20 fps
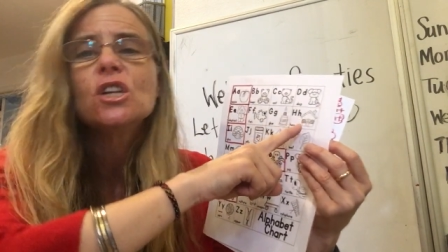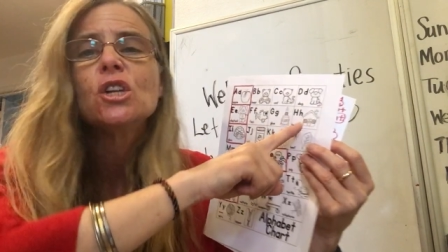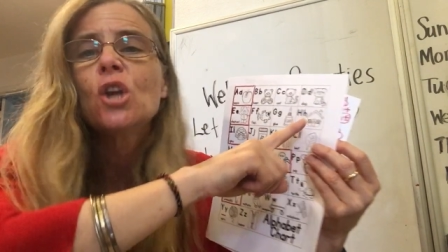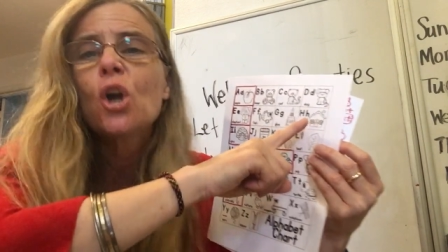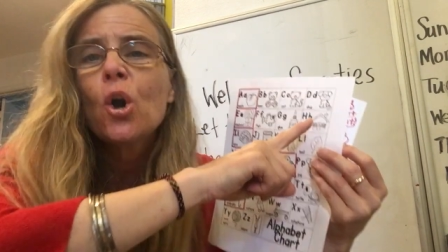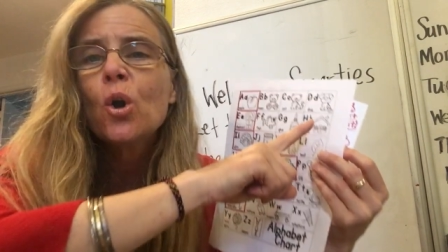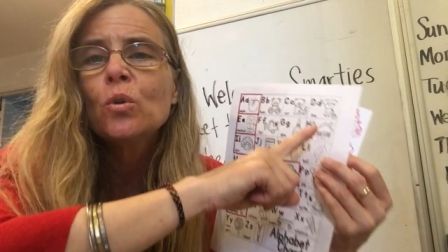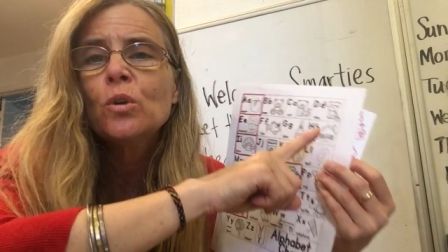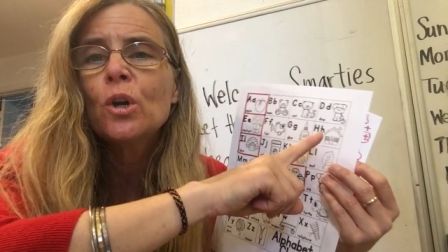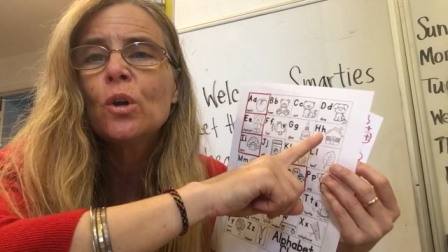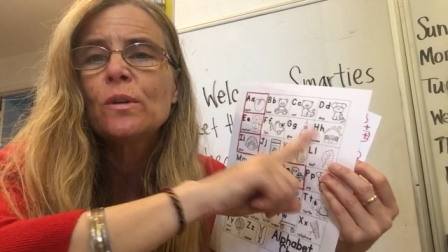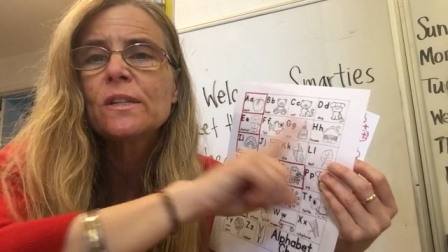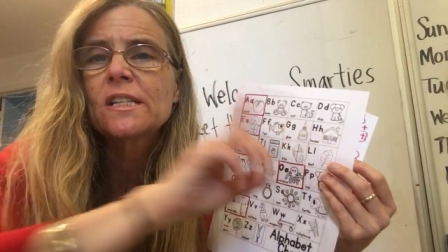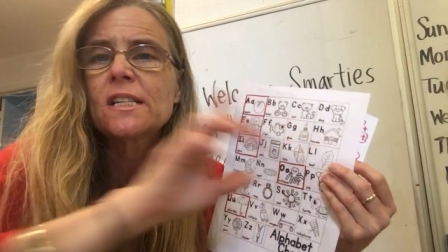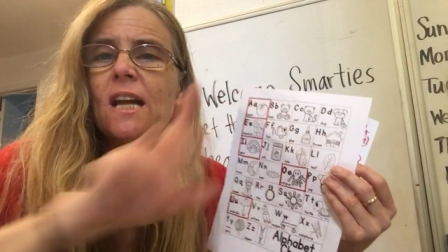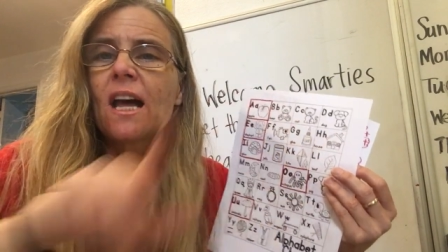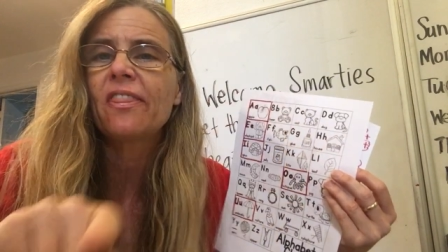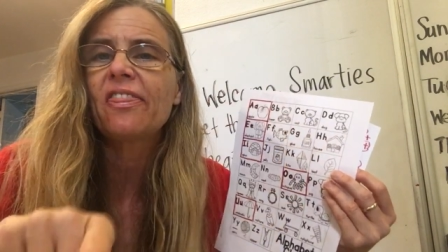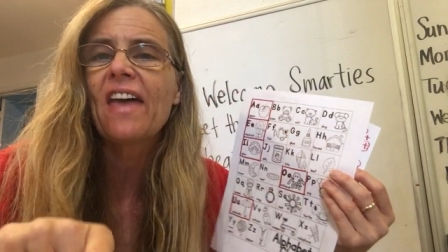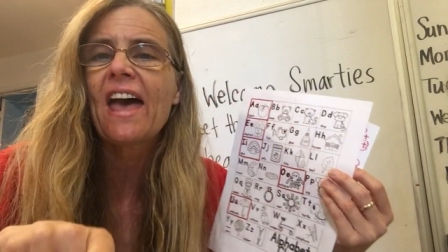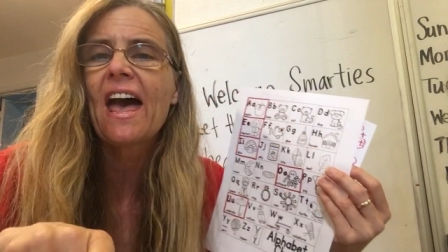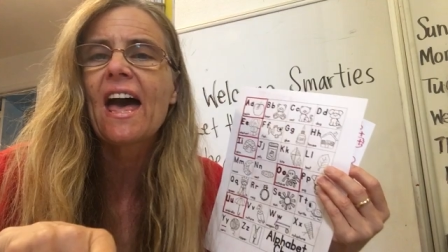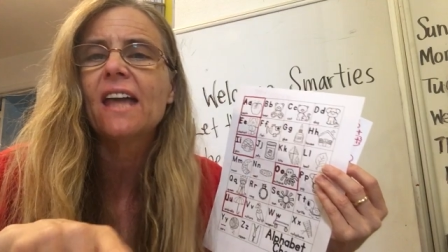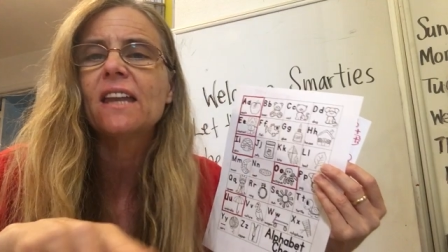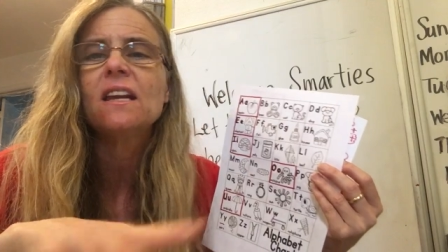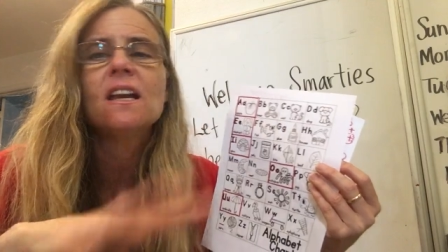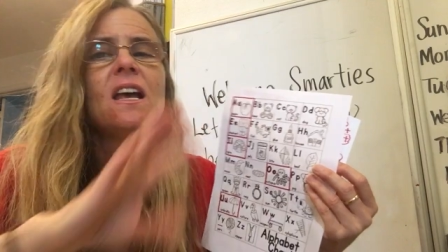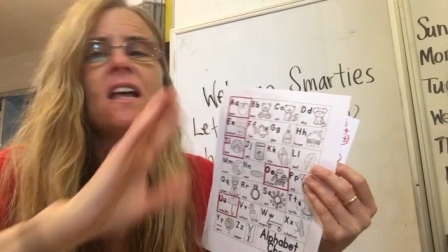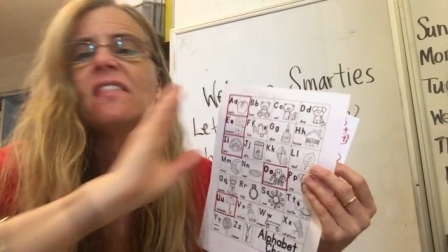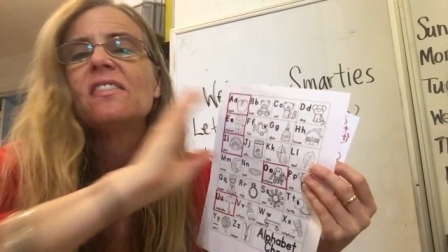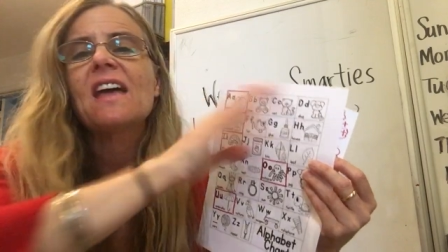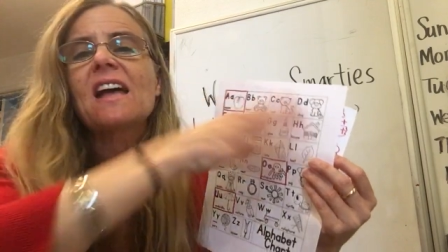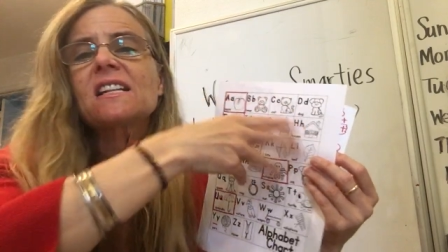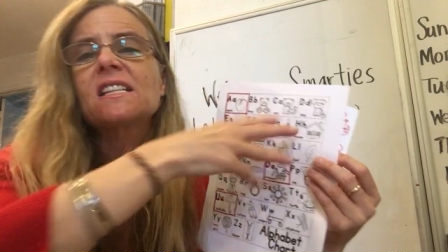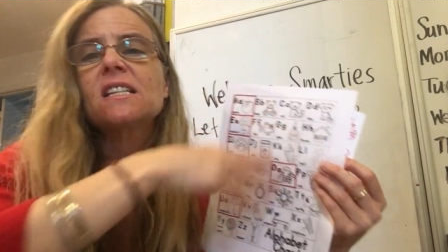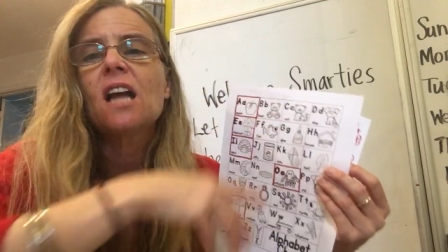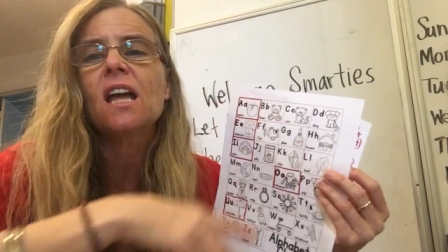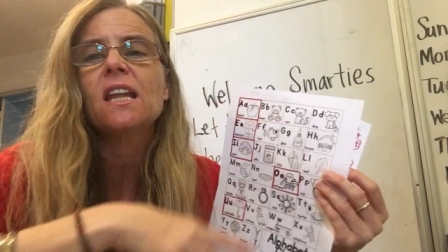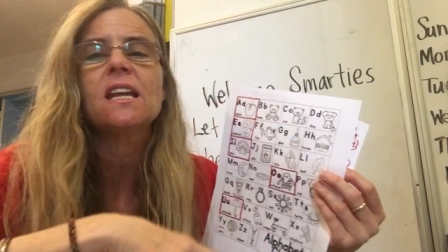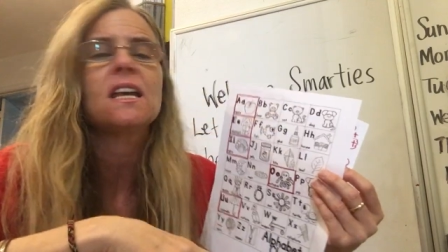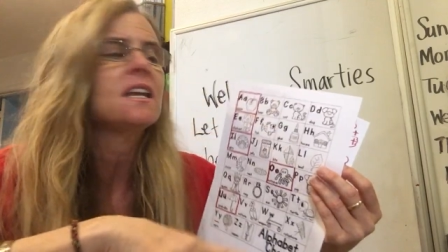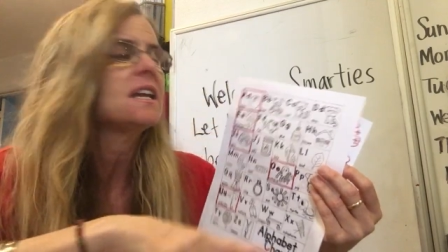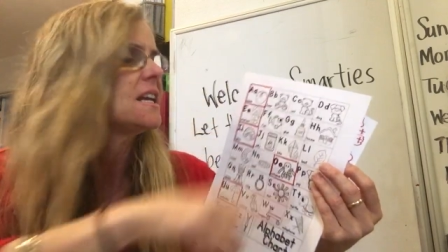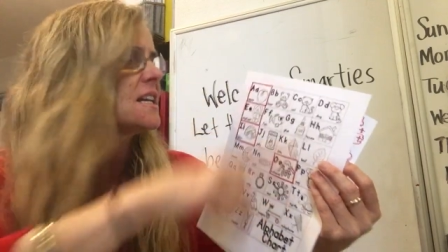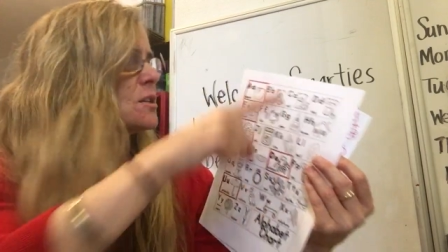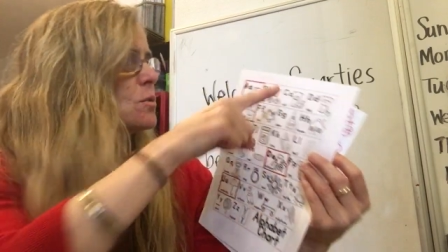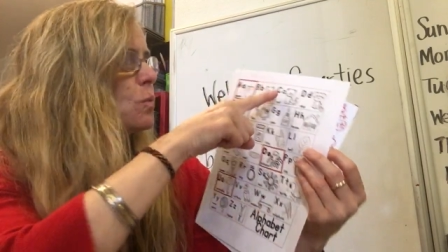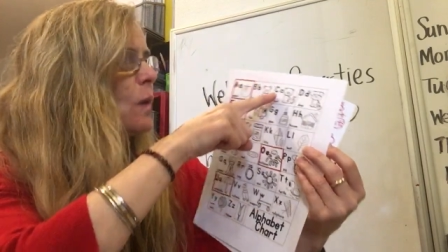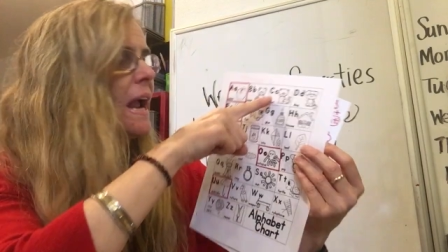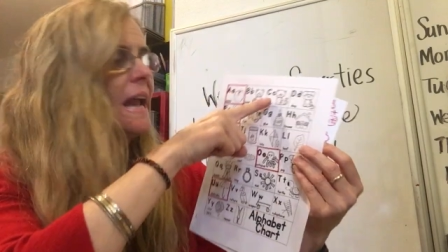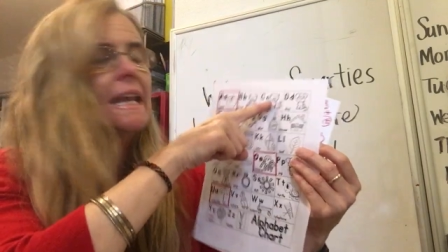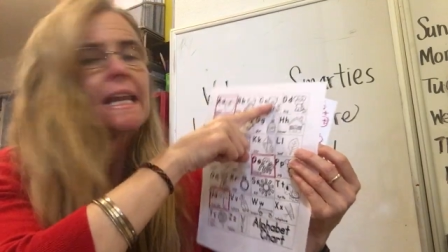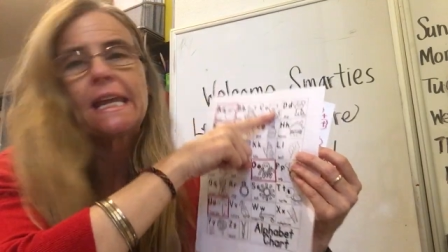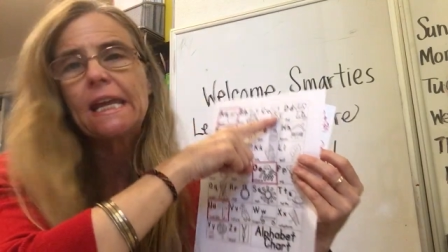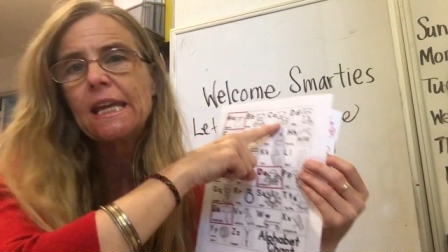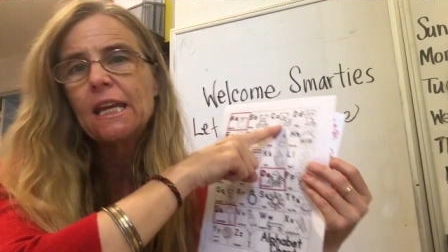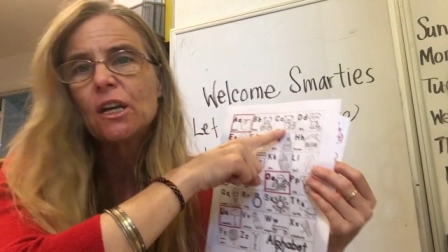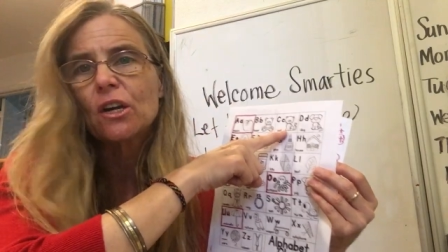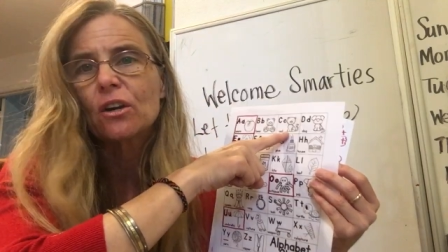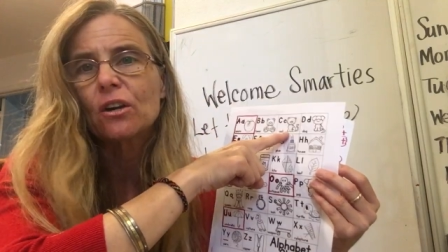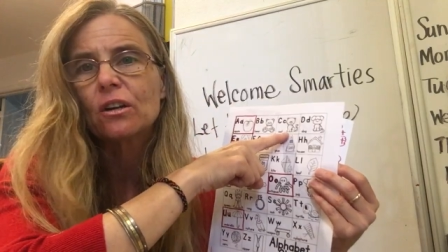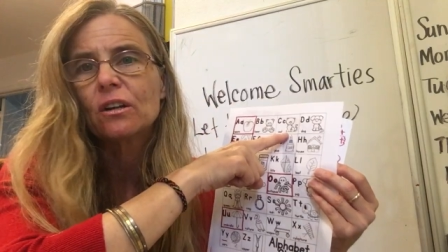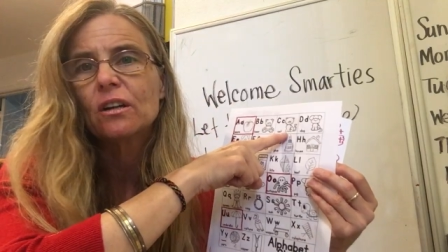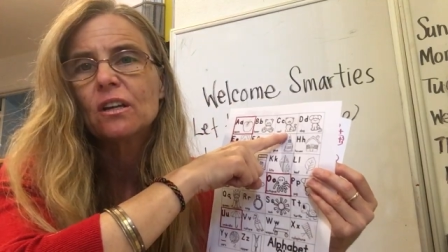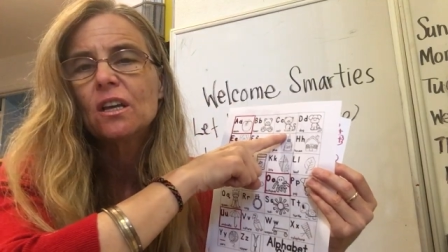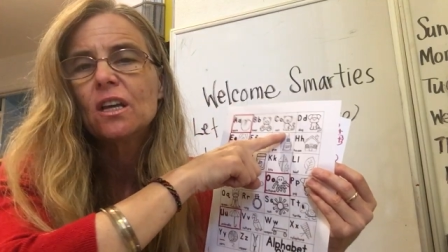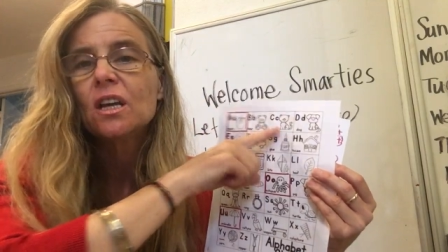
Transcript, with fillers: No, no, it's not that. That's not it. It's right here.